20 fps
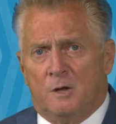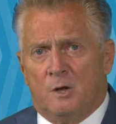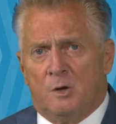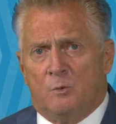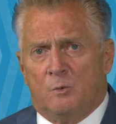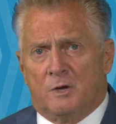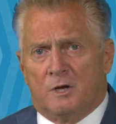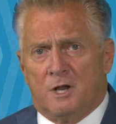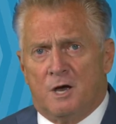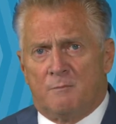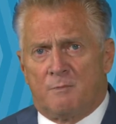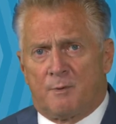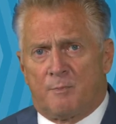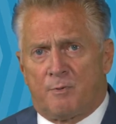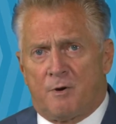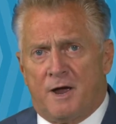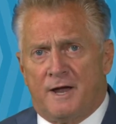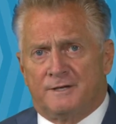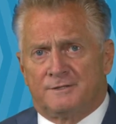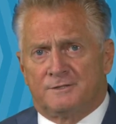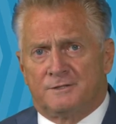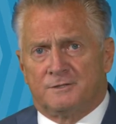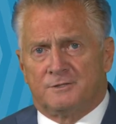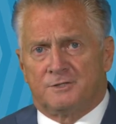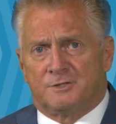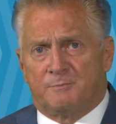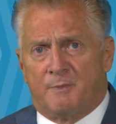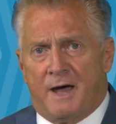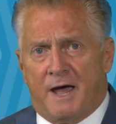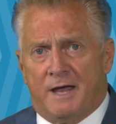When lumber prices
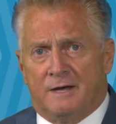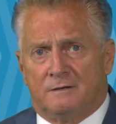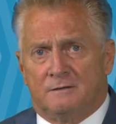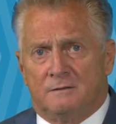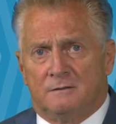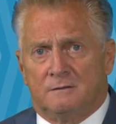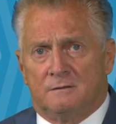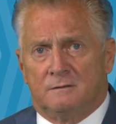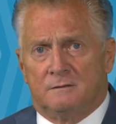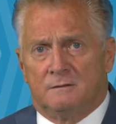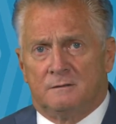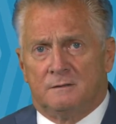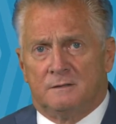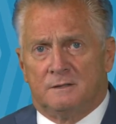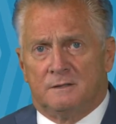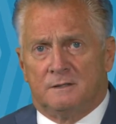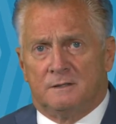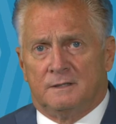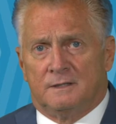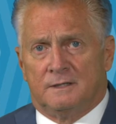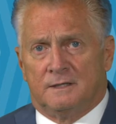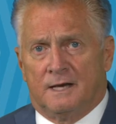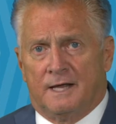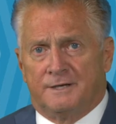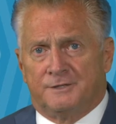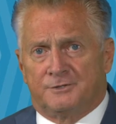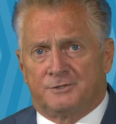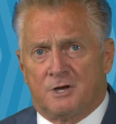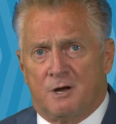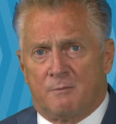spiked in
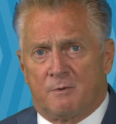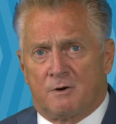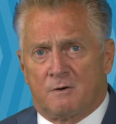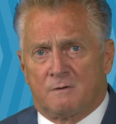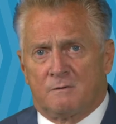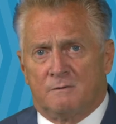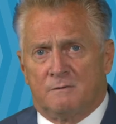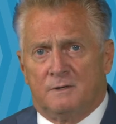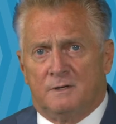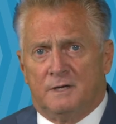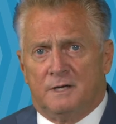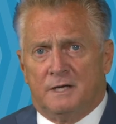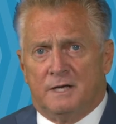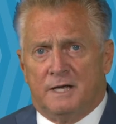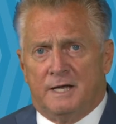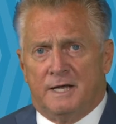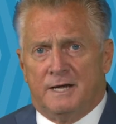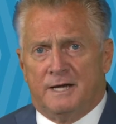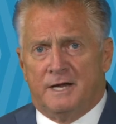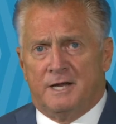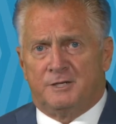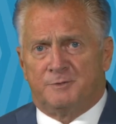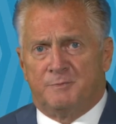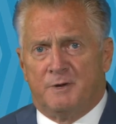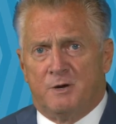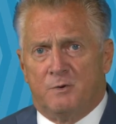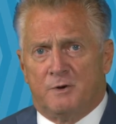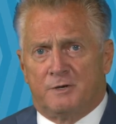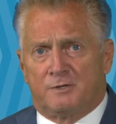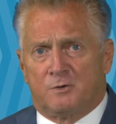late summer,
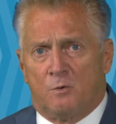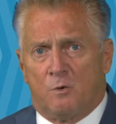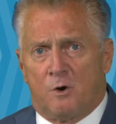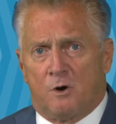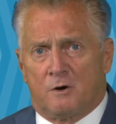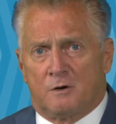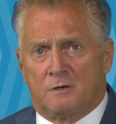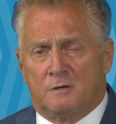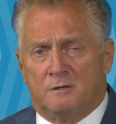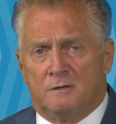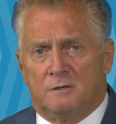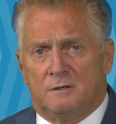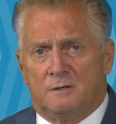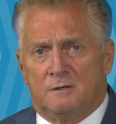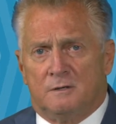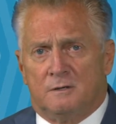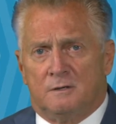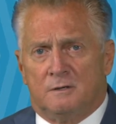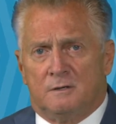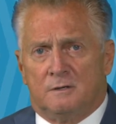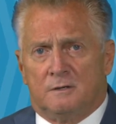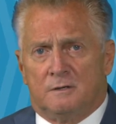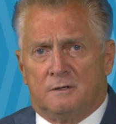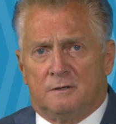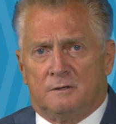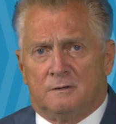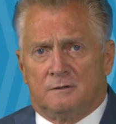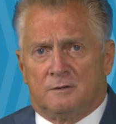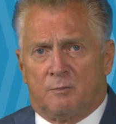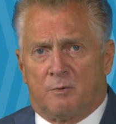NAHB went to work
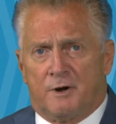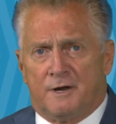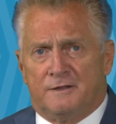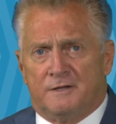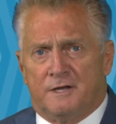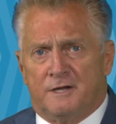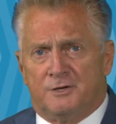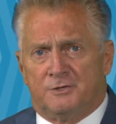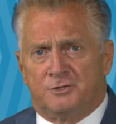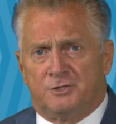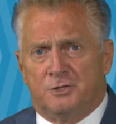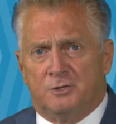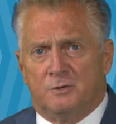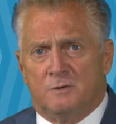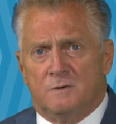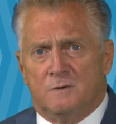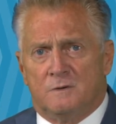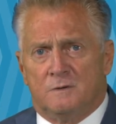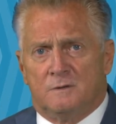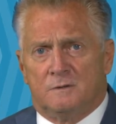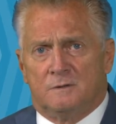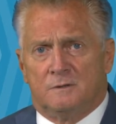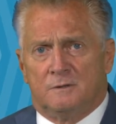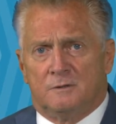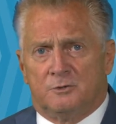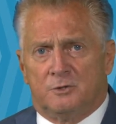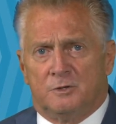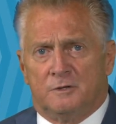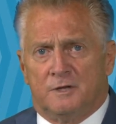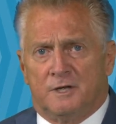to bring the issue
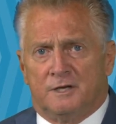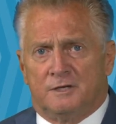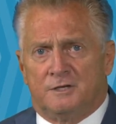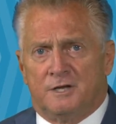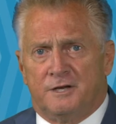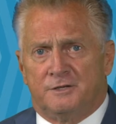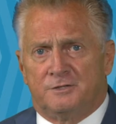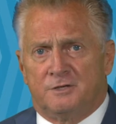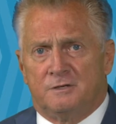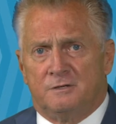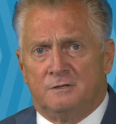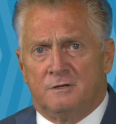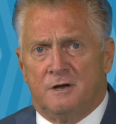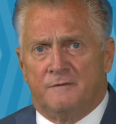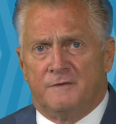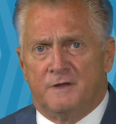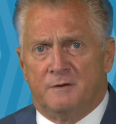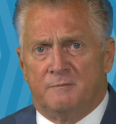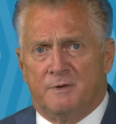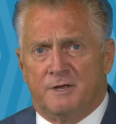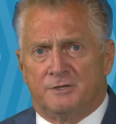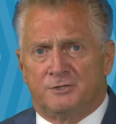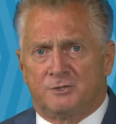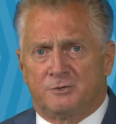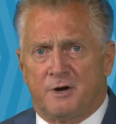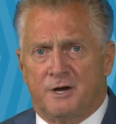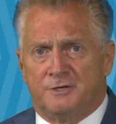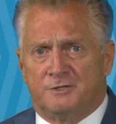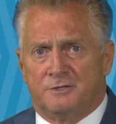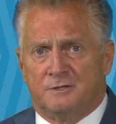to the attention of the
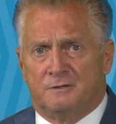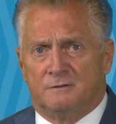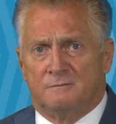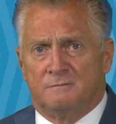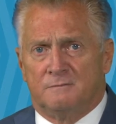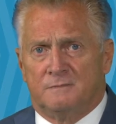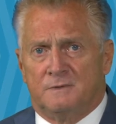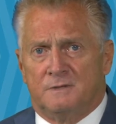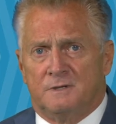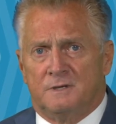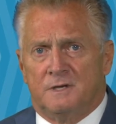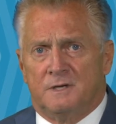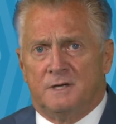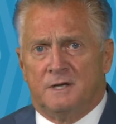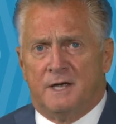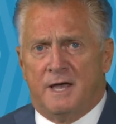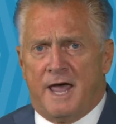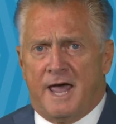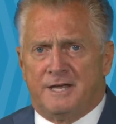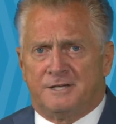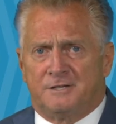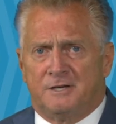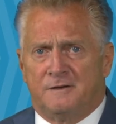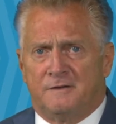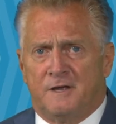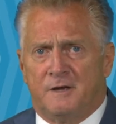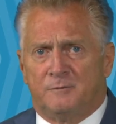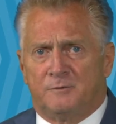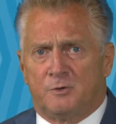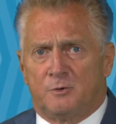administration, asking
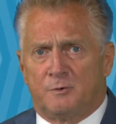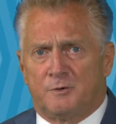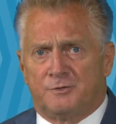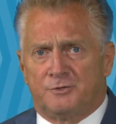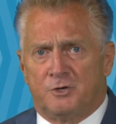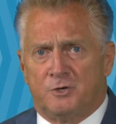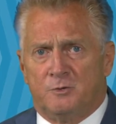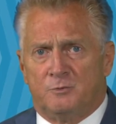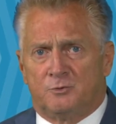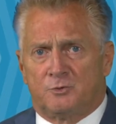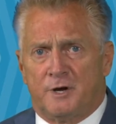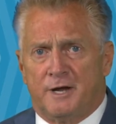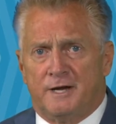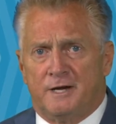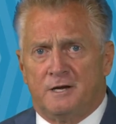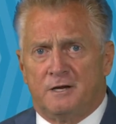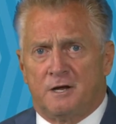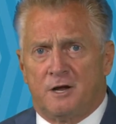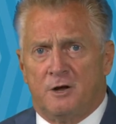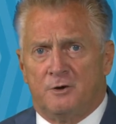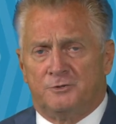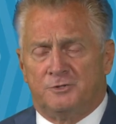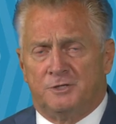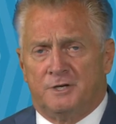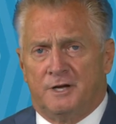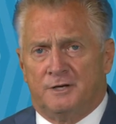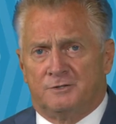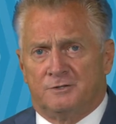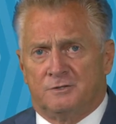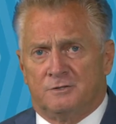them to resume trade
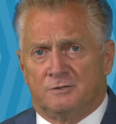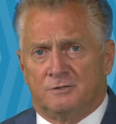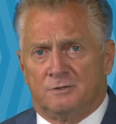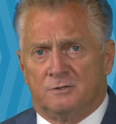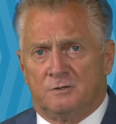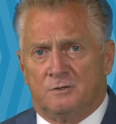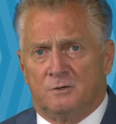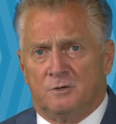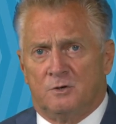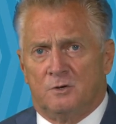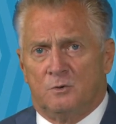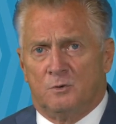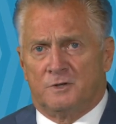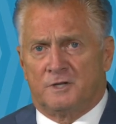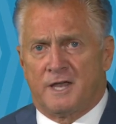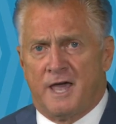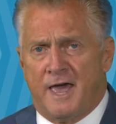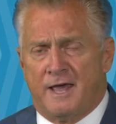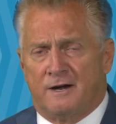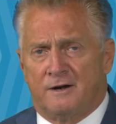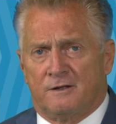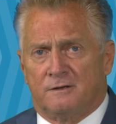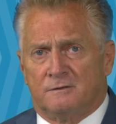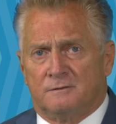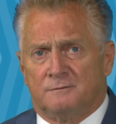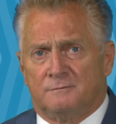negotiations with Canada.